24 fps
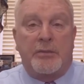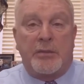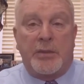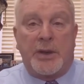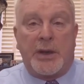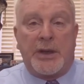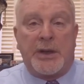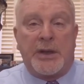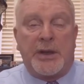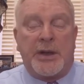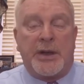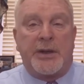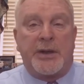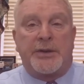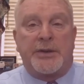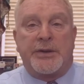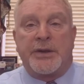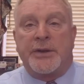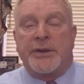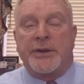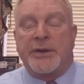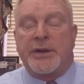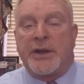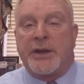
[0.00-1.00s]
8 out of
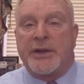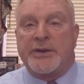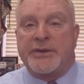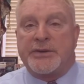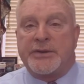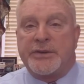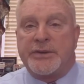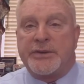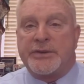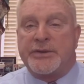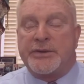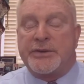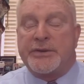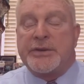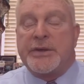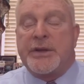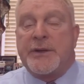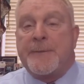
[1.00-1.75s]
10 cases,